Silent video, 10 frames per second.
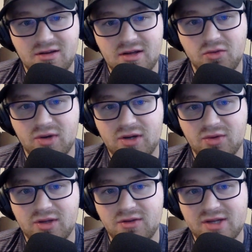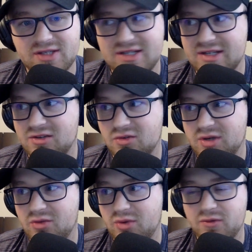in 2022 as he did in
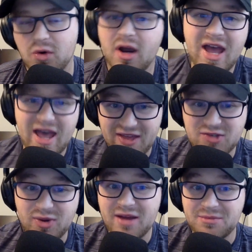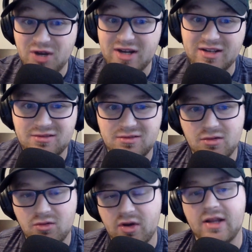2024. And that's what got him traded.
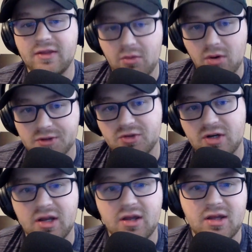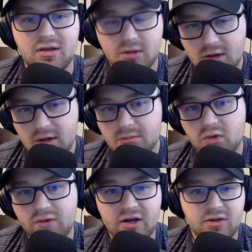Granted, they were also trying to
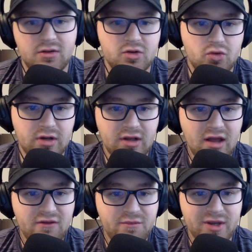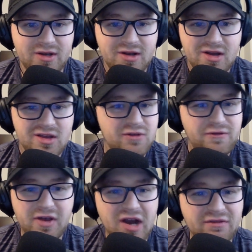move on to Jordan Love, but You
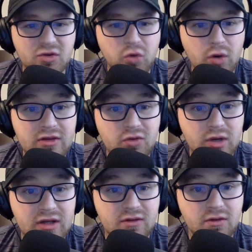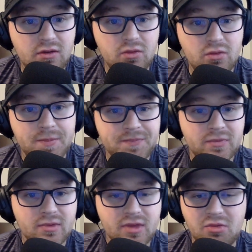figure after 2022,
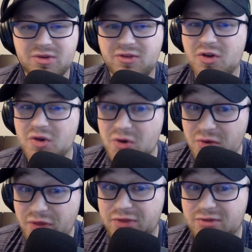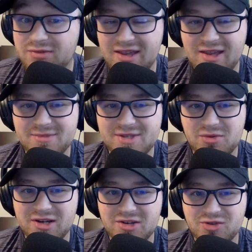there were 2 teams that
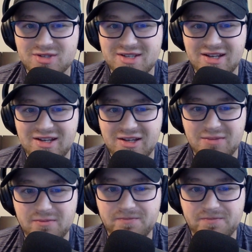were interested in him?